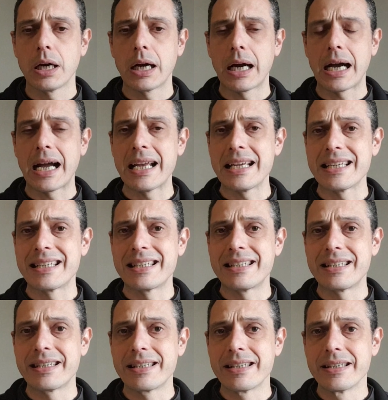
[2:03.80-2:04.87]
I
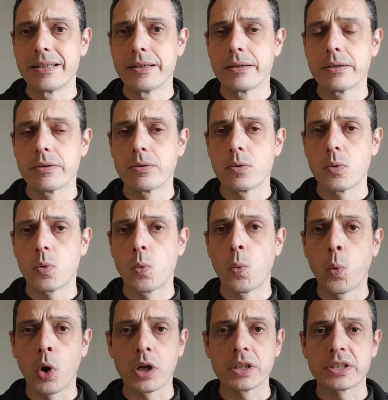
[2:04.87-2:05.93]

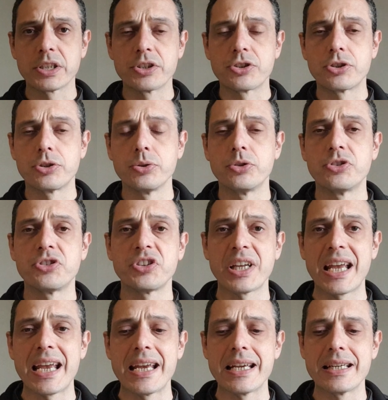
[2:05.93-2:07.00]
wanted to
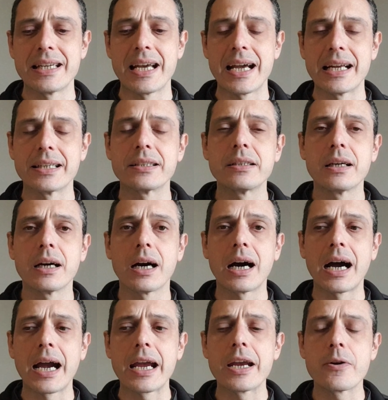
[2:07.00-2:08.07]
say that
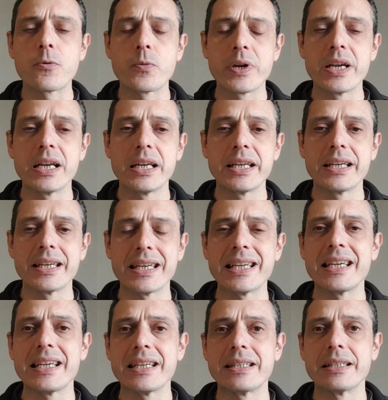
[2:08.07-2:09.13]
I really
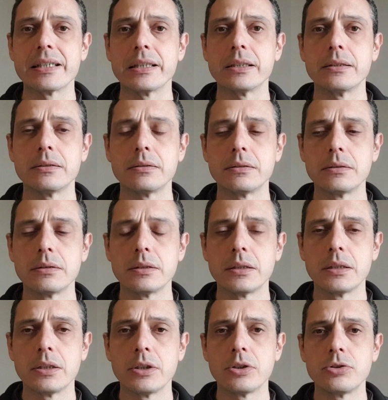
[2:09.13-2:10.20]
need
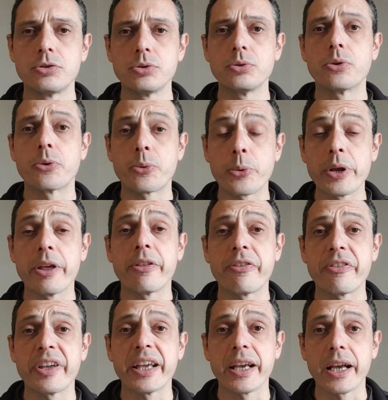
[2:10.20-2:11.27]
to
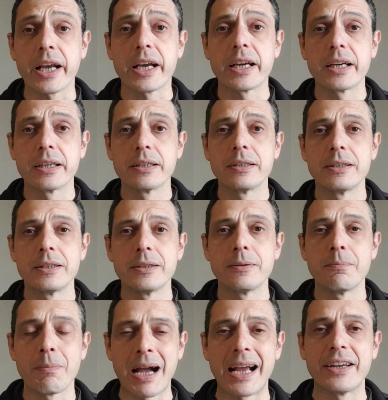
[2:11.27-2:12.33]
rethink
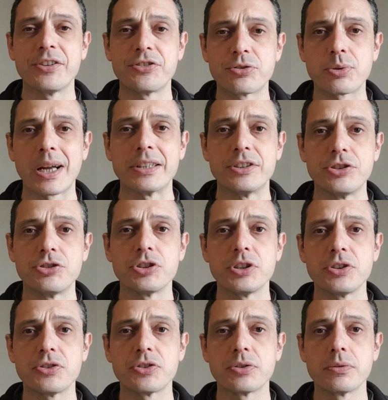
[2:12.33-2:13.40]
my
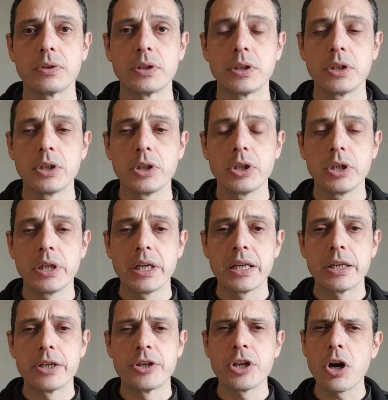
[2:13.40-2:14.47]
strategies.
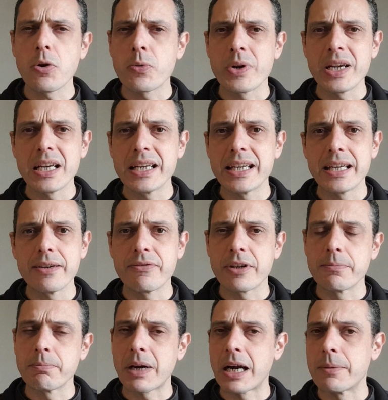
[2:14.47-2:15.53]
Not really
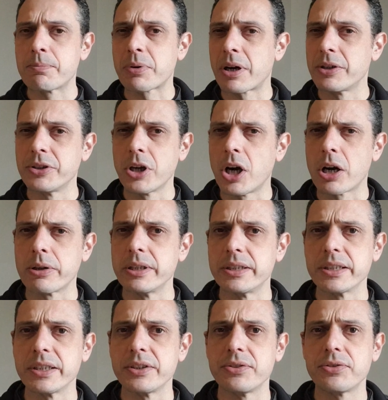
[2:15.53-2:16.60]
even my
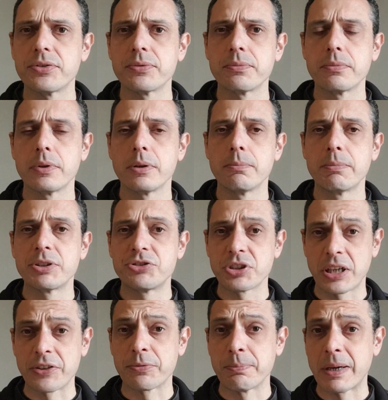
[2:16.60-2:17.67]
priorities, but
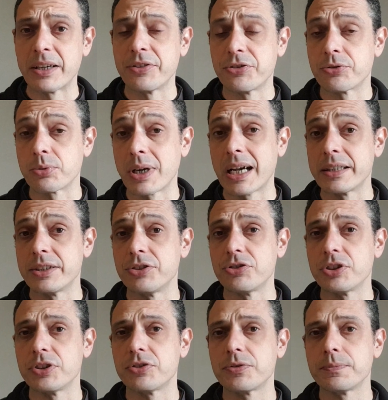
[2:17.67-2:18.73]
just my
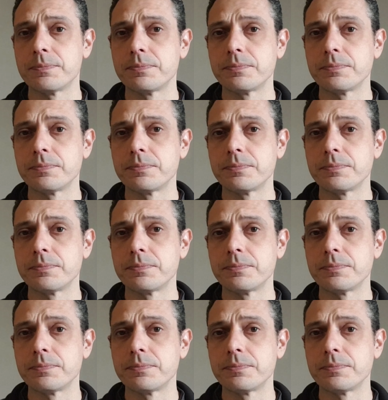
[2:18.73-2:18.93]
strategies.